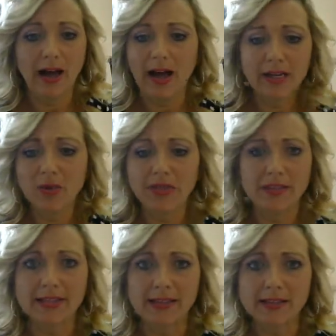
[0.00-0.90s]
I know what
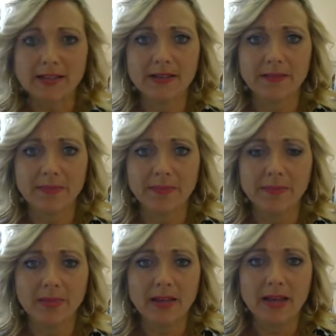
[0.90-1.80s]
this is.
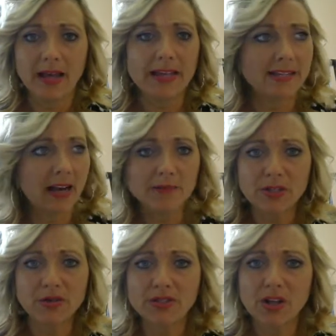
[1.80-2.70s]
He said, I'm
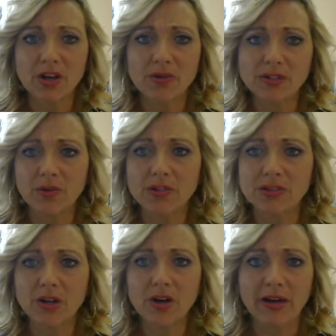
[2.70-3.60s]
so-and-so,
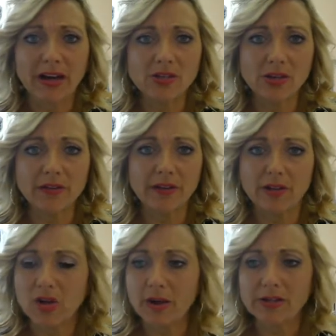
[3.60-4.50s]
so-and-so, and I served in
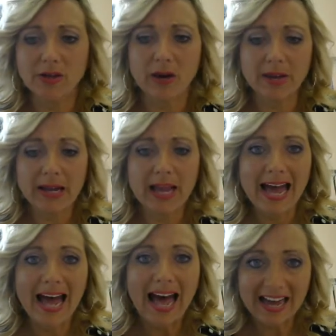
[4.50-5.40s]
the U.S. Army.
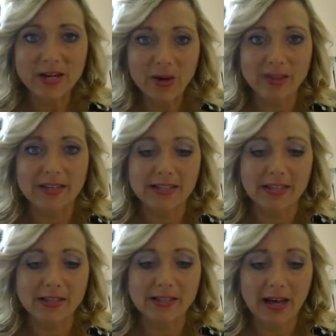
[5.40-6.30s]
I know what this
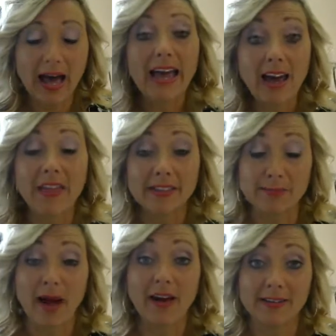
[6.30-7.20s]
is. I got
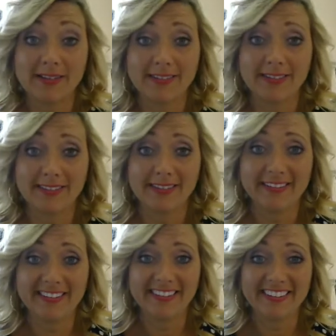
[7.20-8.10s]
this box.
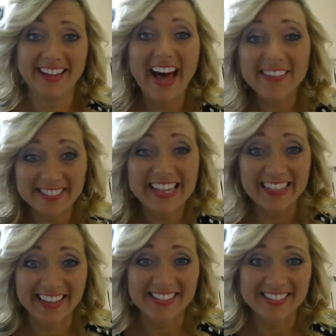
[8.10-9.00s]
I've
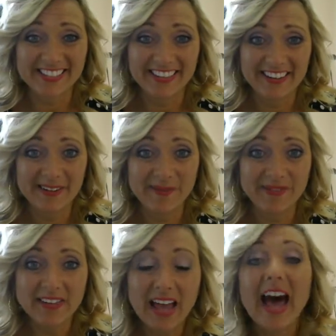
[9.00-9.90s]
seen this.
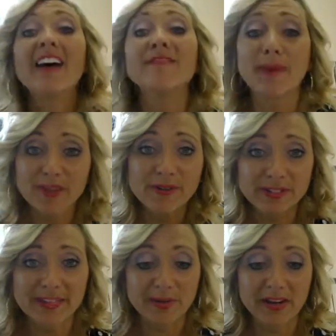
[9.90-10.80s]
I've been the
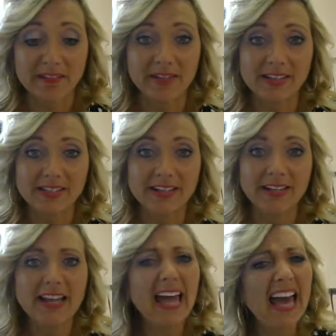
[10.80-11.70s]
recipient of this.
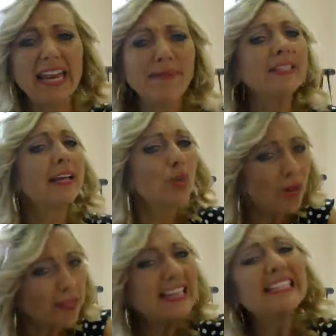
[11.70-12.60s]
And Amy's like,
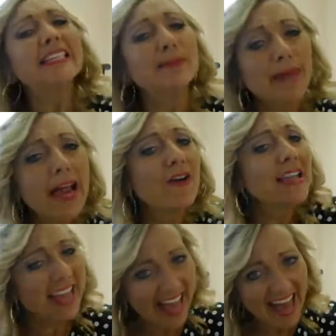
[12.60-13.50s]
well, this is
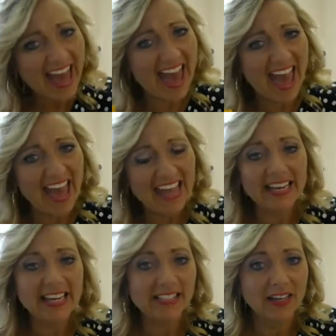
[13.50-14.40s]
Mary Kay.
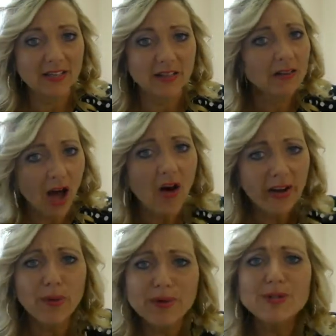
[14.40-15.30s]
And he said, oh,
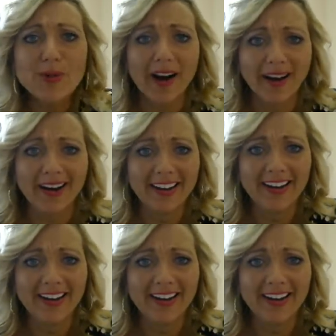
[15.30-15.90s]
I know what you are.